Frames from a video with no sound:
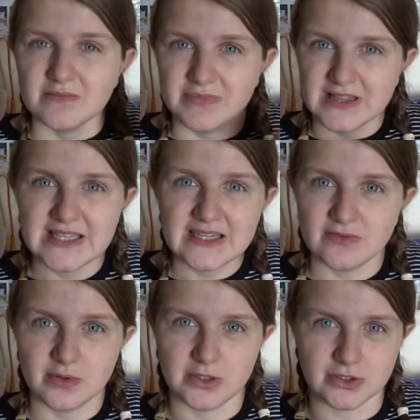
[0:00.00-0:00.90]

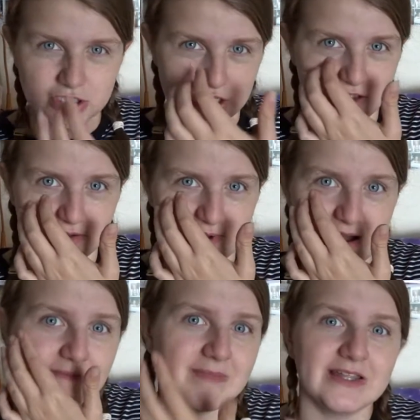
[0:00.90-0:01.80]
unbelievable tube
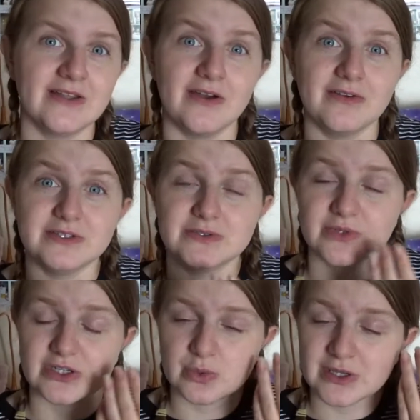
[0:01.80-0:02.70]
up my nose,
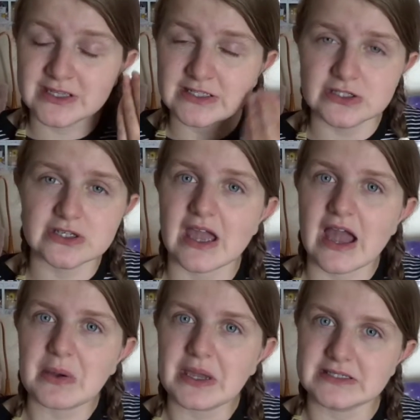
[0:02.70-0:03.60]
which when they took it
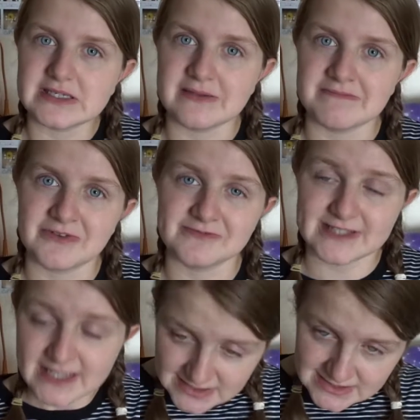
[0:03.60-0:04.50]
out 18 months
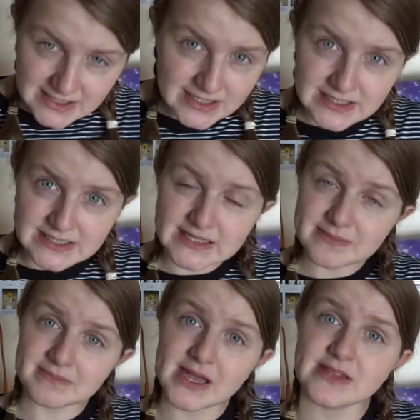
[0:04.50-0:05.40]
later,
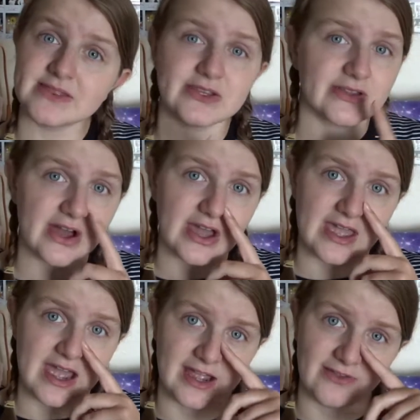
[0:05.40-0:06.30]
it meant that I
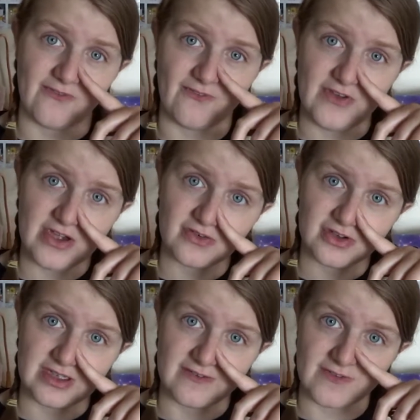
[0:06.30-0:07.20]
had
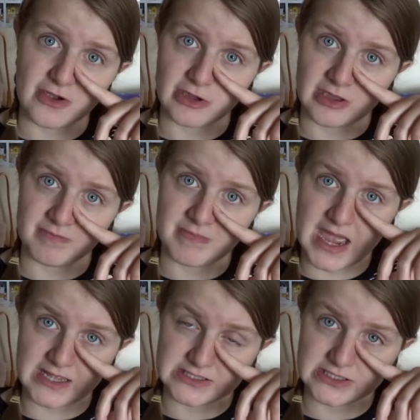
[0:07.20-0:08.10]
very
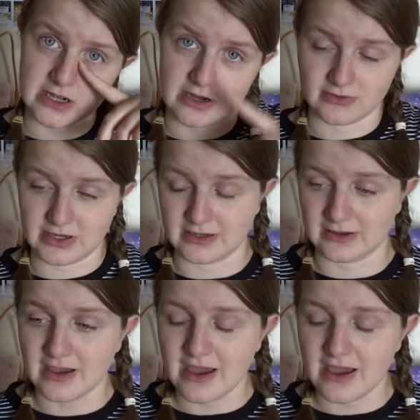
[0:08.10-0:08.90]
bad scarring,